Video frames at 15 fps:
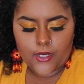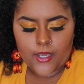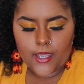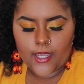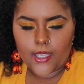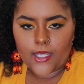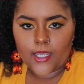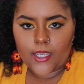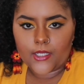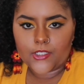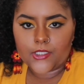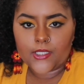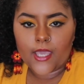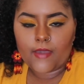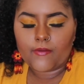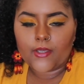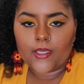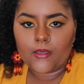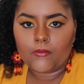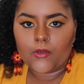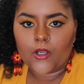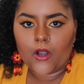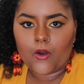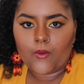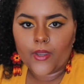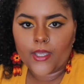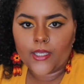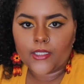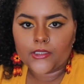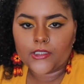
night and just have it keep going,